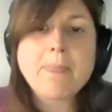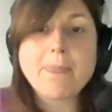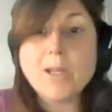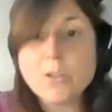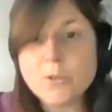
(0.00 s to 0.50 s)

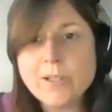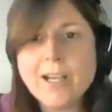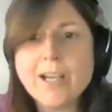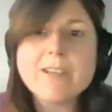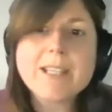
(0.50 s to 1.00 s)
The donor
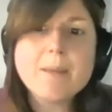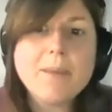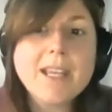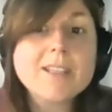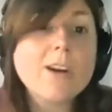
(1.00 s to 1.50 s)
and
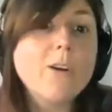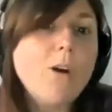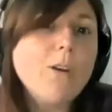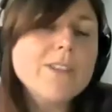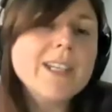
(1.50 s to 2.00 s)
recipient are
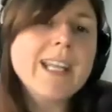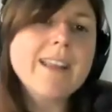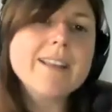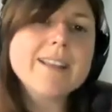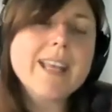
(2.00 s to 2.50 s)
often
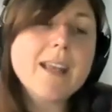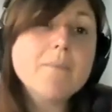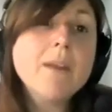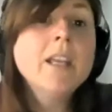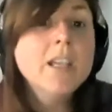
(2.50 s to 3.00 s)
in the
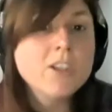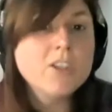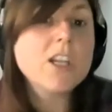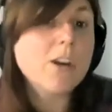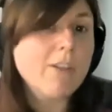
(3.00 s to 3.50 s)
same
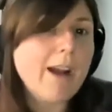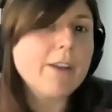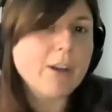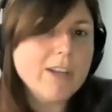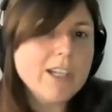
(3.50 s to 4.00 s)

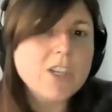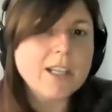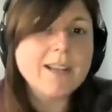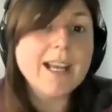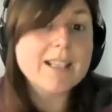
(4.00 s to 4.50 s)
geographic
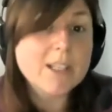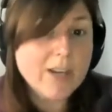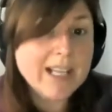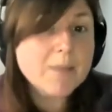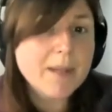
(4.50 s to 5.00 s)
region as the
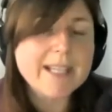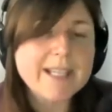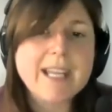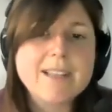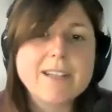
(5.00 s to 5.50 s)
transplant
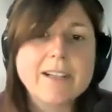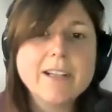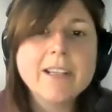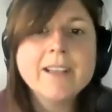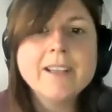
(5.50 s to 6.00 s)
centre
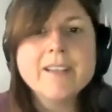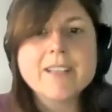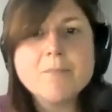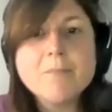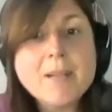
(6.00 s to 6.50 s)

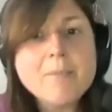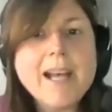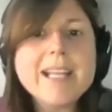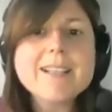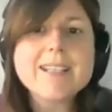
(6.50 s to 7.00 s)
to
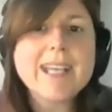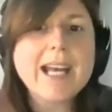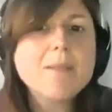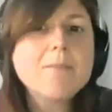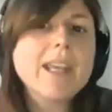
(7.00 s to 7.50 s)
minimise the
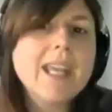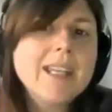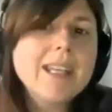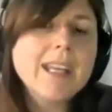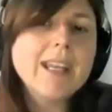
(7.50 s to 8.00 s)
time the
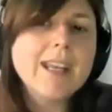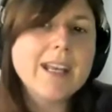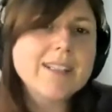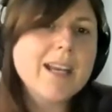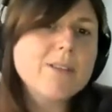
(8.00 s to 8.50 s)
kidney
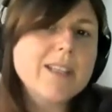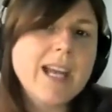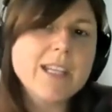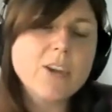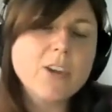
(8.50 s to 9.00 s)
is
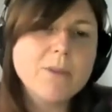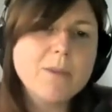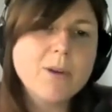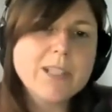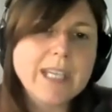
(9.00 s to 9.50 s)
outside a human
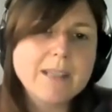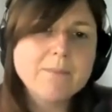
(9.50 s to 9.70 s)
body.